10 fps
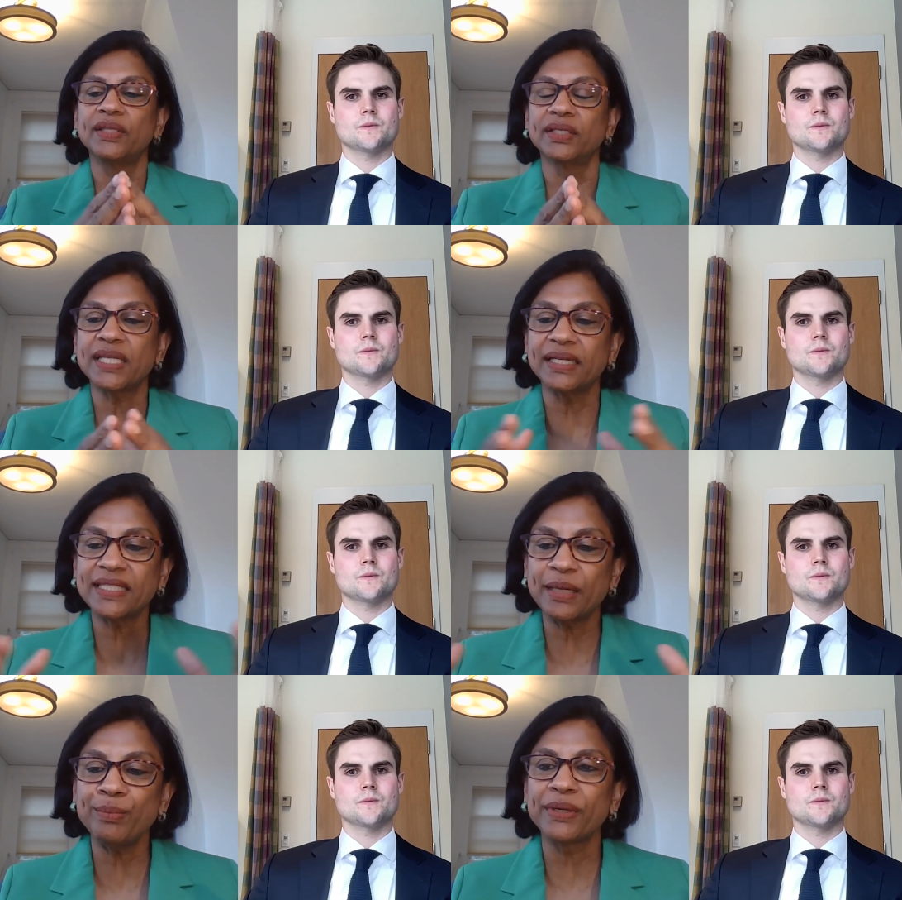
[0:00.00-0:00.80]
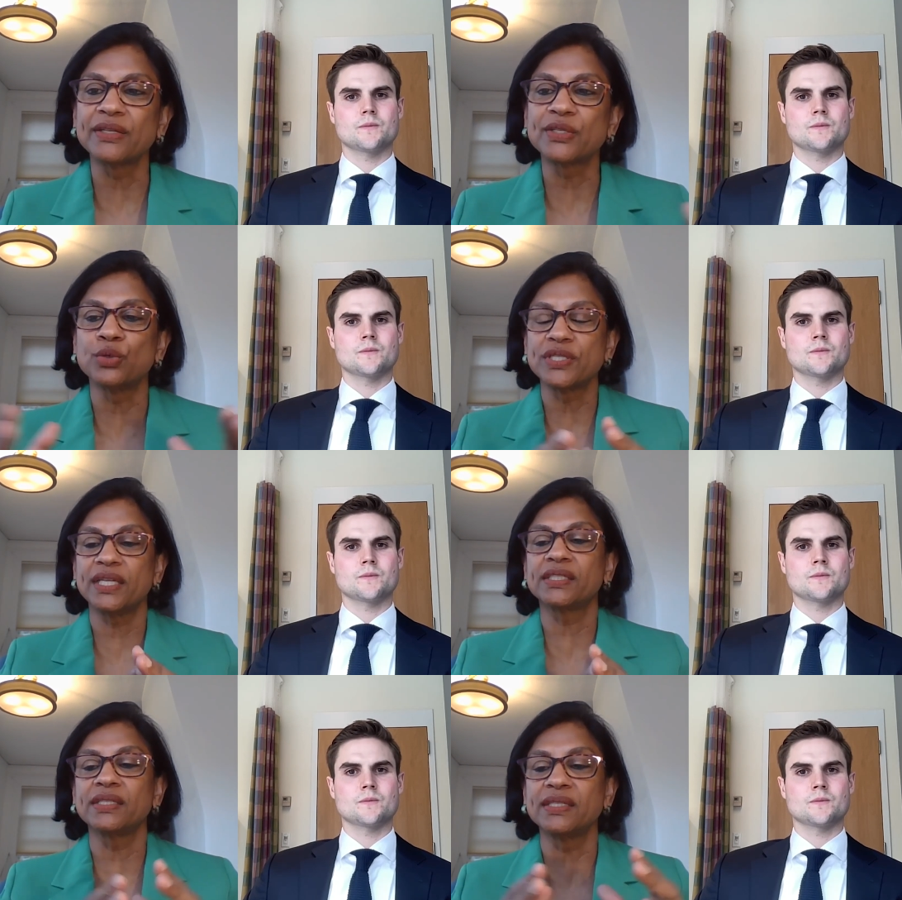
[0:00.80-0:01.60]
Speaker 1: the temporal
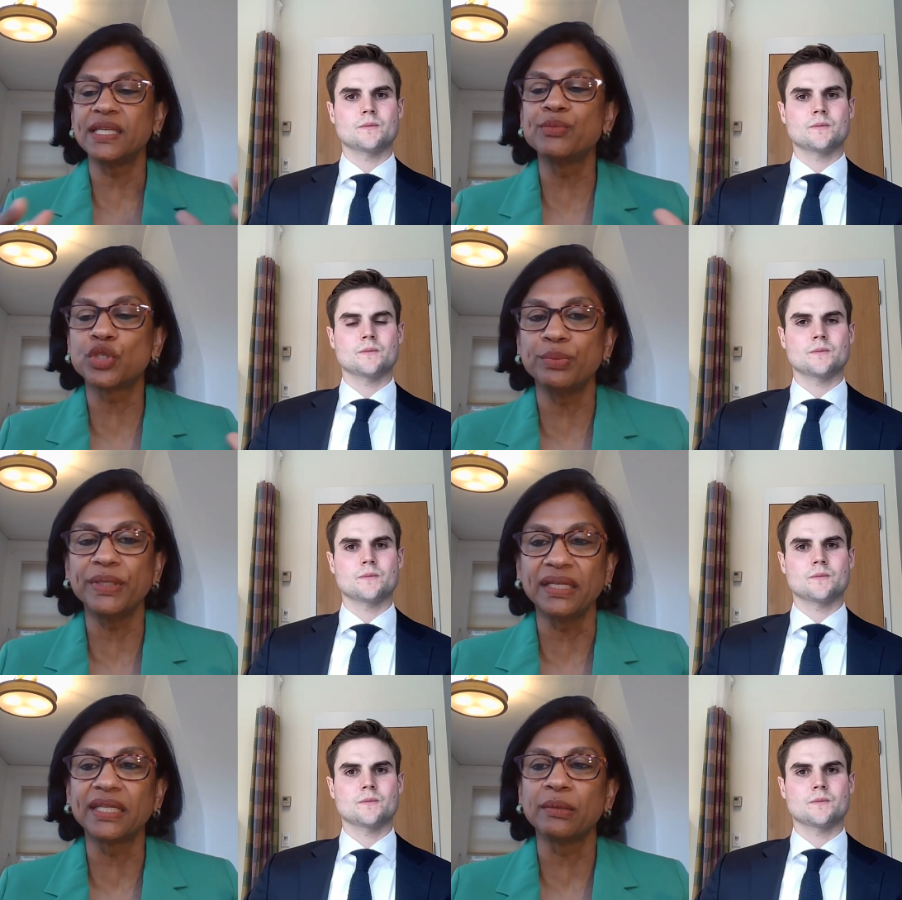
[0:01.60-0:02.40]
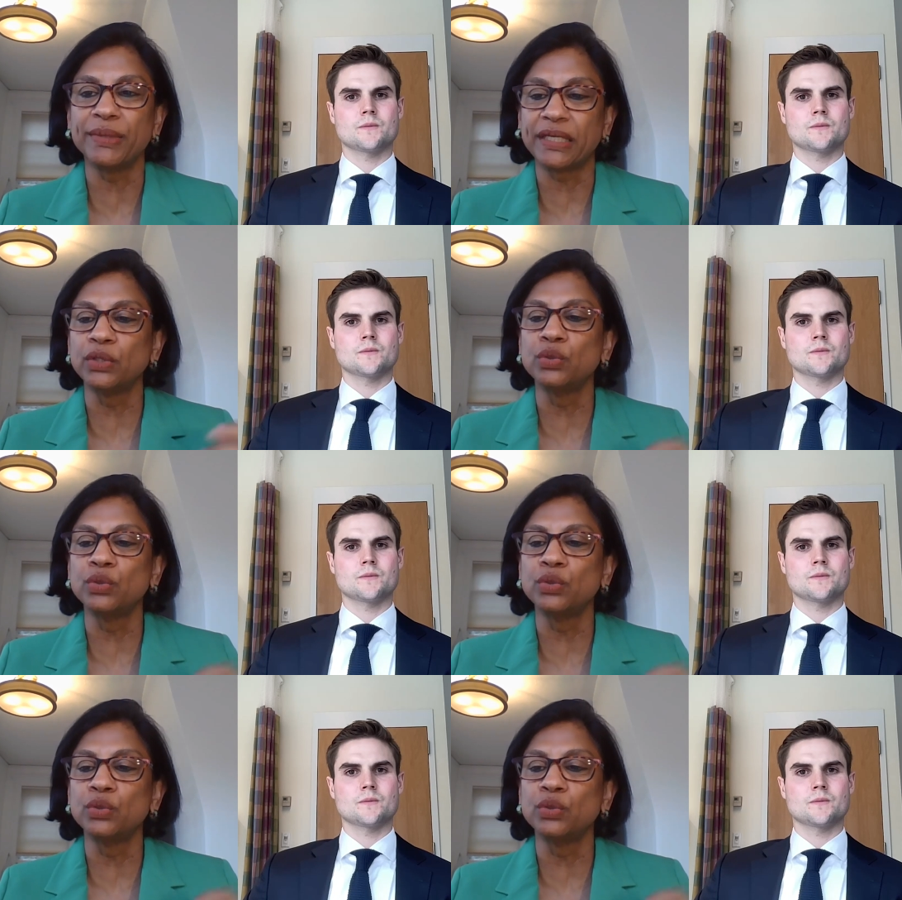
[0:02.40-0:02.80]
association seems to be a little bit